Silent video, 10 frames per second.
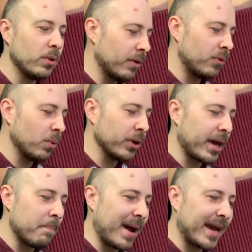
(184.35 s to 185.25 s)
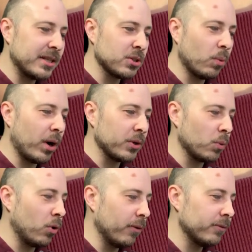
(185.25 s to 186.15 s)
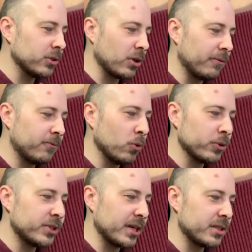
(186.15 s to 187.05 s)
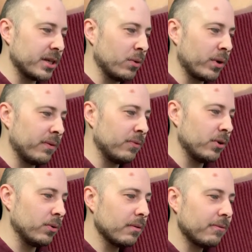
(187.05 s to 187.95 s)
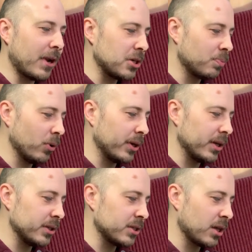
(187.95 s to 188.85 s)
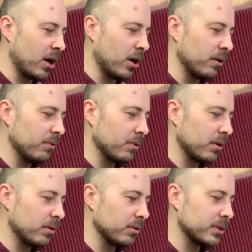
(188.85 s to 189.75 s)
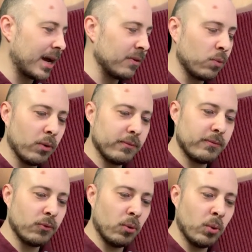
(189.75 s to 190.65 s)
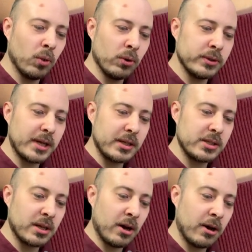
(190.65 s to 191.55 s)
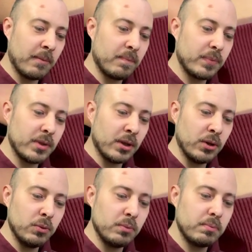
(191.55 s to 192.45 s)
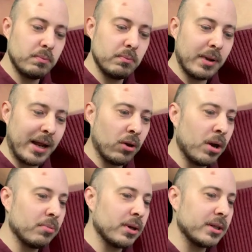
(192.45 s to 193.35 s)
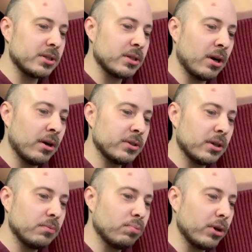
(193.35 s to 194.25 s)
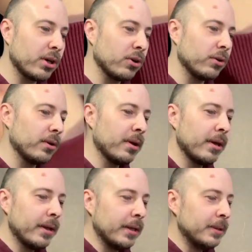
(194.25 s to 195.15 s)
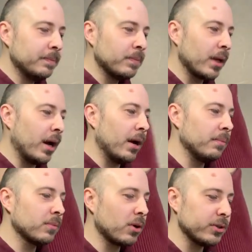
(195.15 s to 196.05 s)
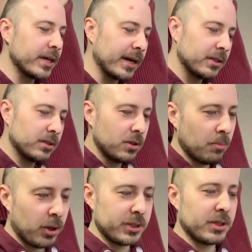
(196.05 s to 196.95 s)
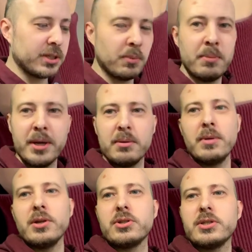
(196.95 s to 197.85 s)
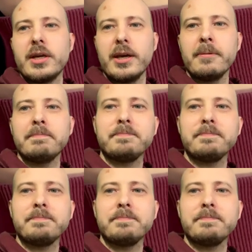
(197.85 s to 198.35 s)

If you want to get back into White Dwarf, it looks like 460 will give you Flashpoint at the start, Tale of Four Warlords at the start, the new Black Library at the start. So pretty good. Contact. You might see some of your miniatures here.